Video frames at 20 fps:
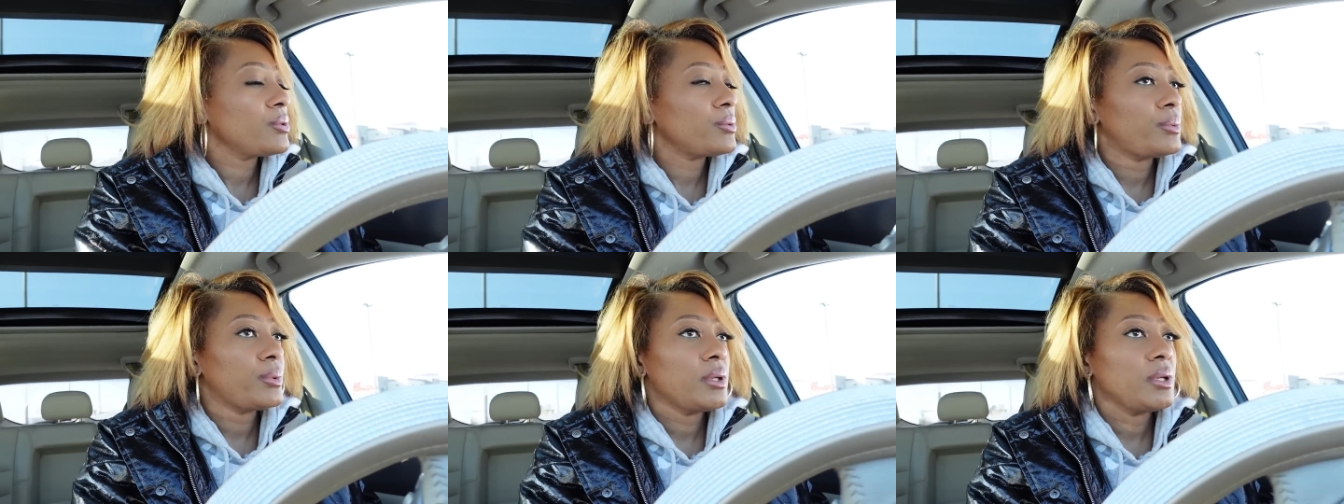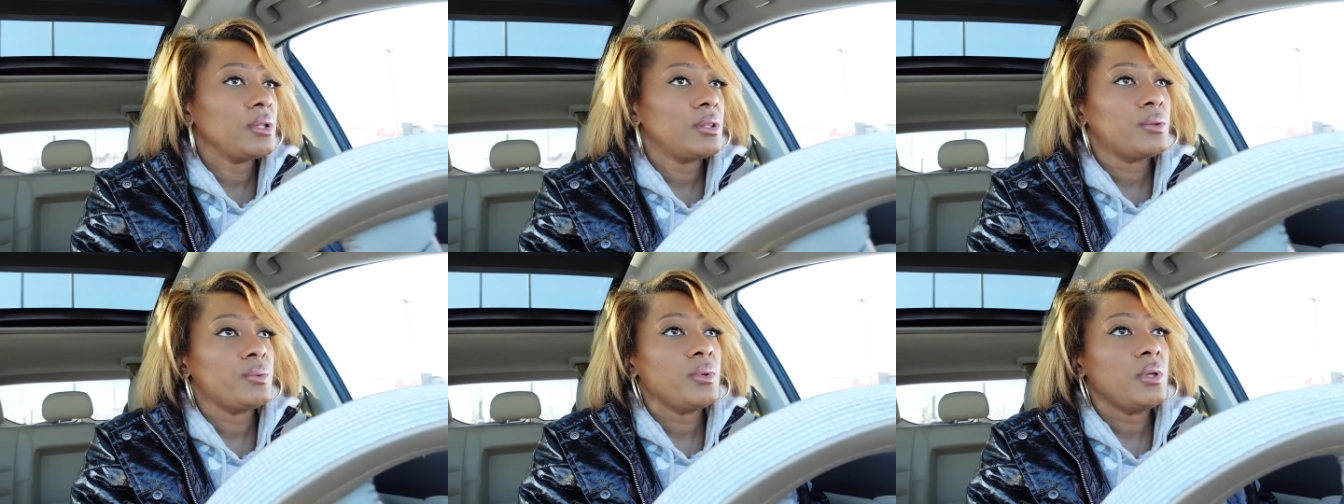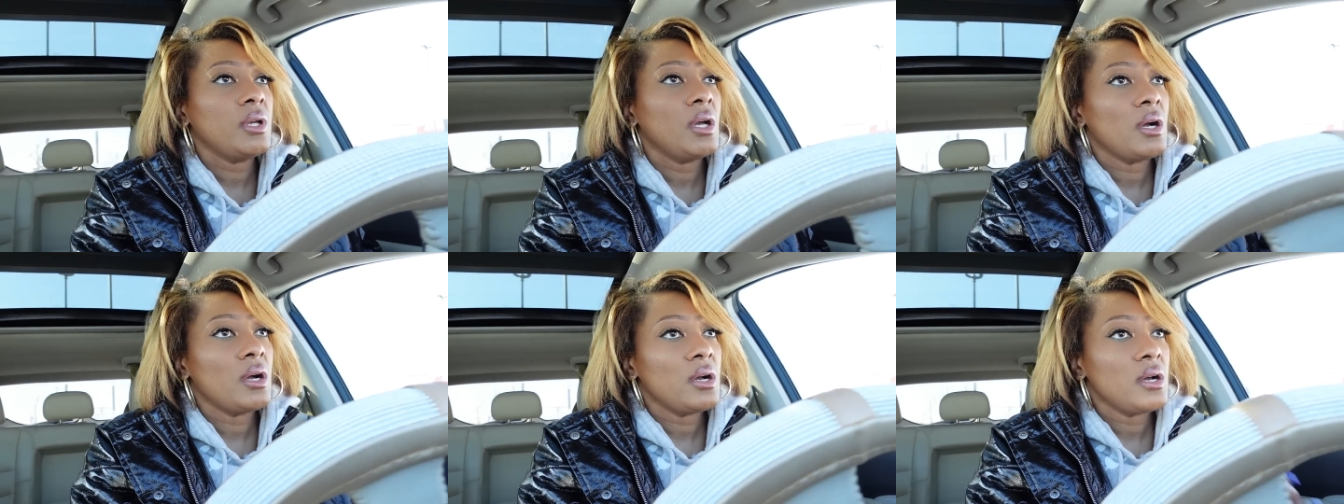three,
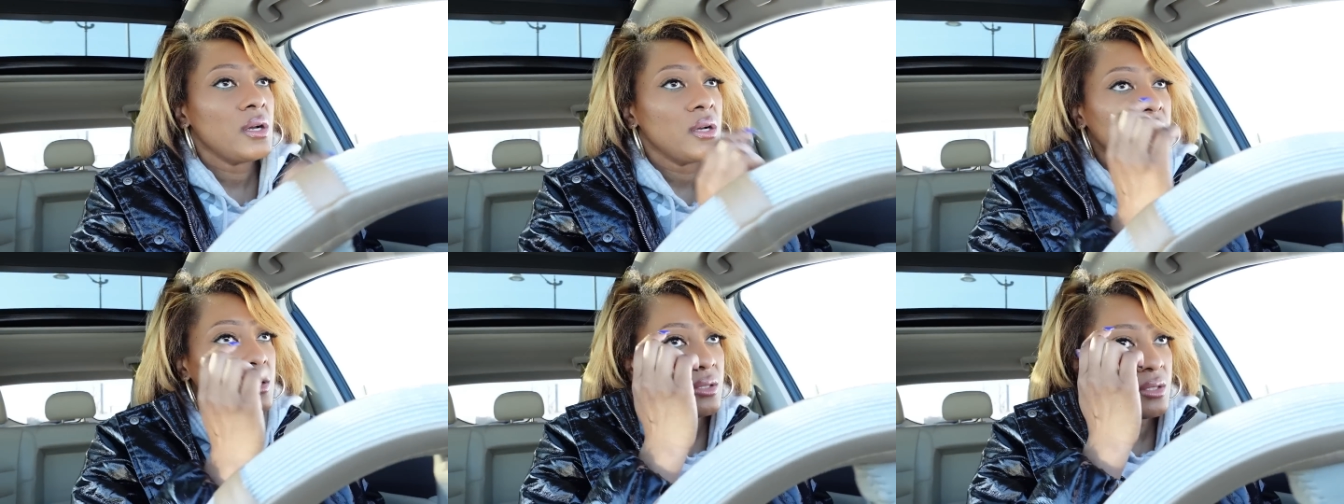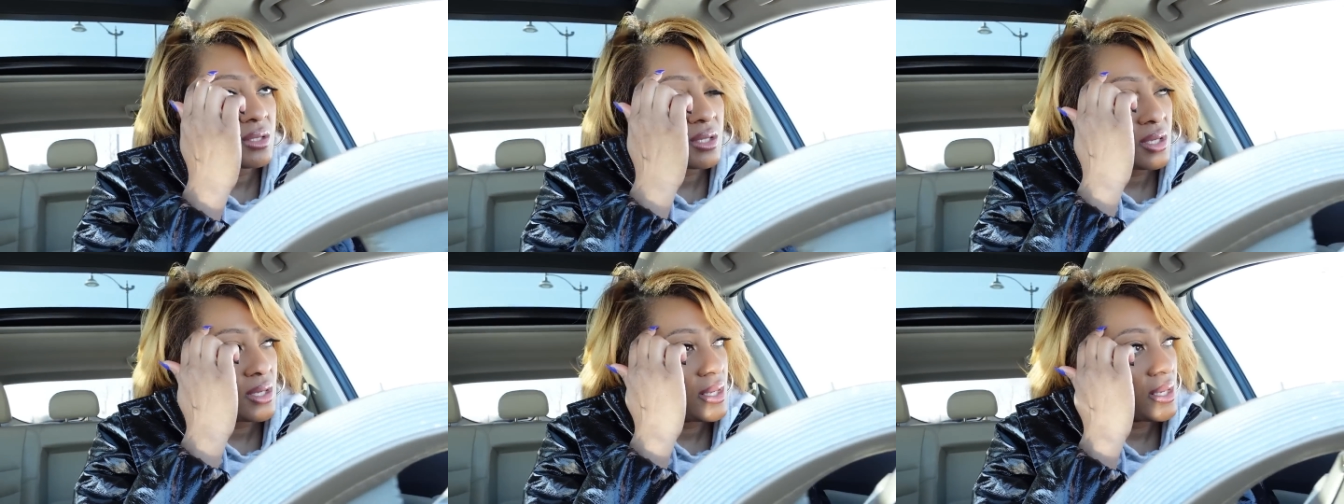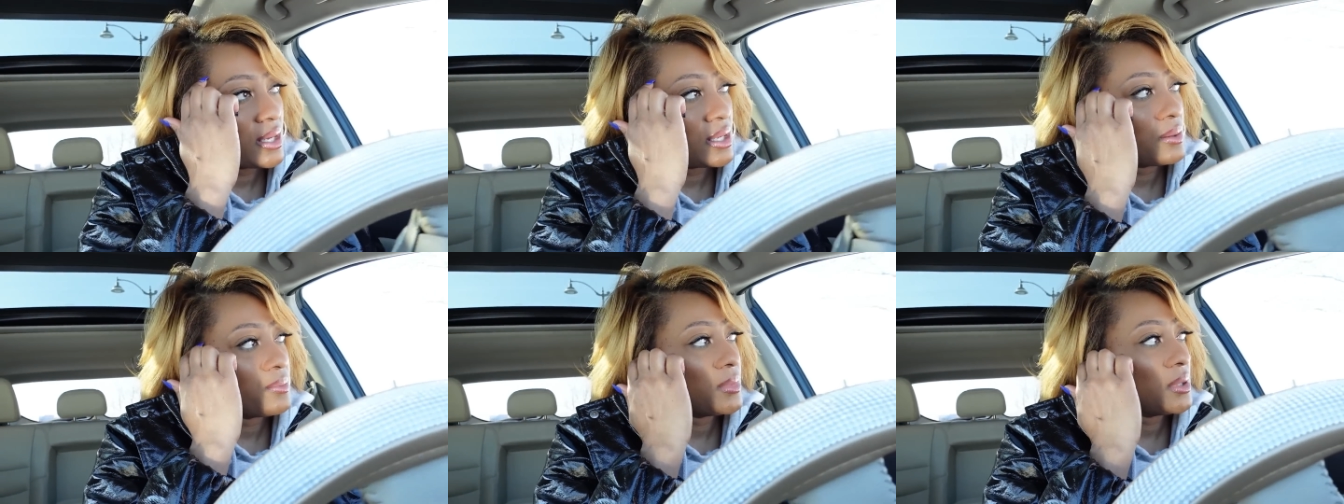three cars
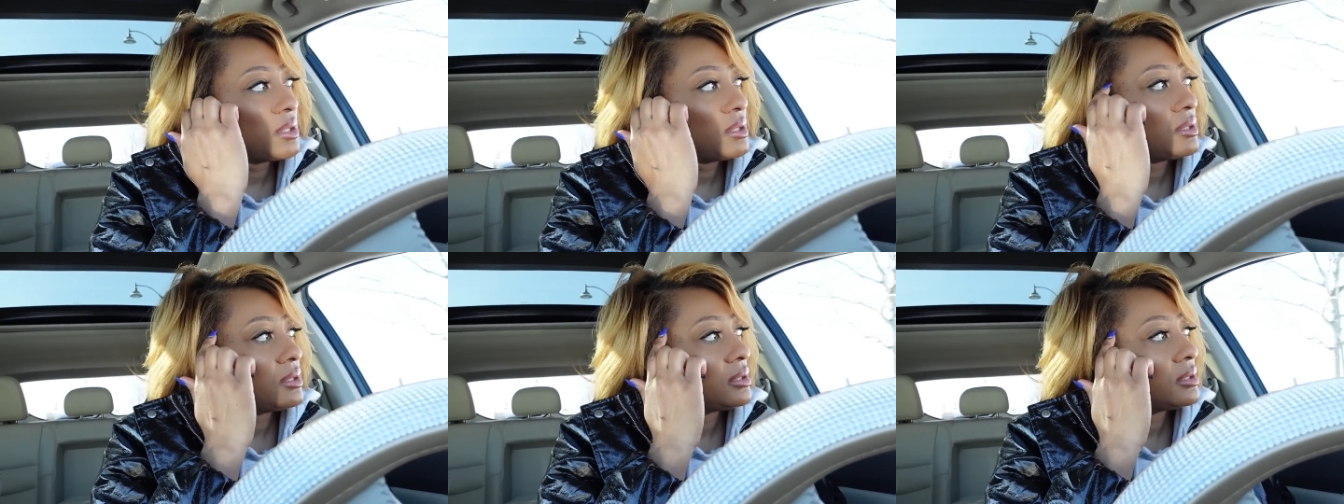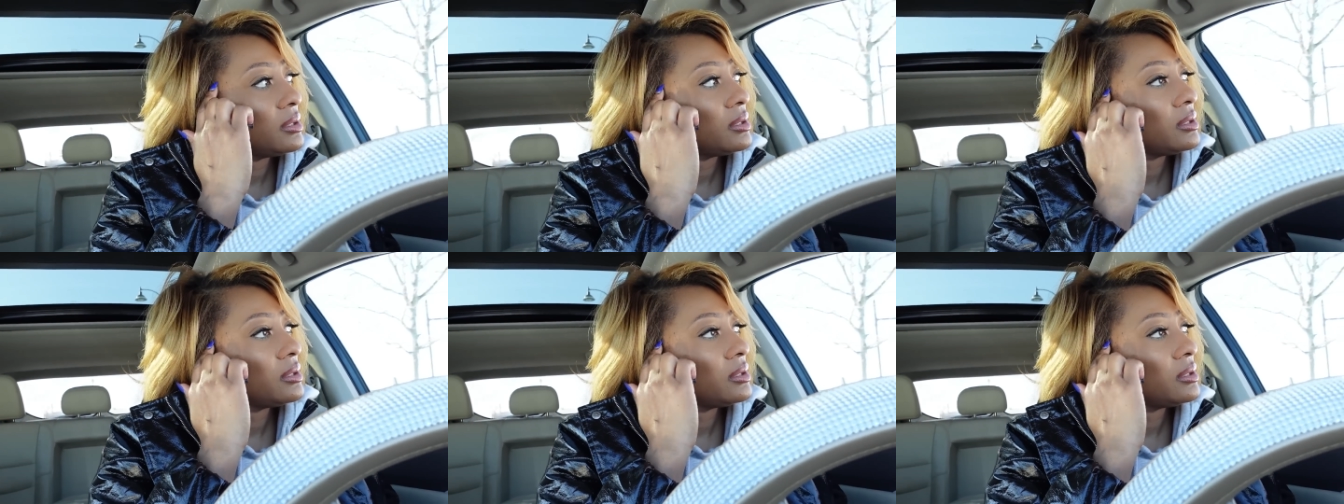ahead of me.